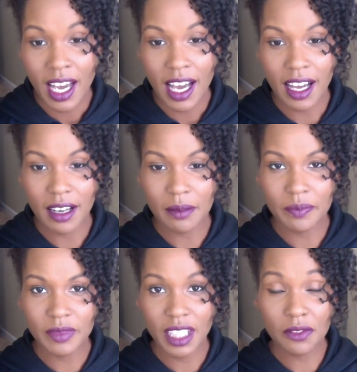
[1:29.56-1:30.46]
Um,
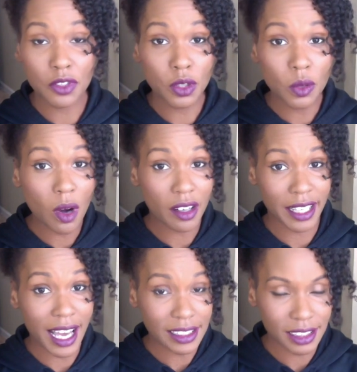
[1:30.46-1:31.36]
if you are
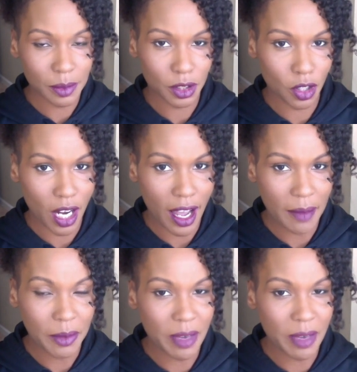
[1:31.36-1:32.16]
not subscribed,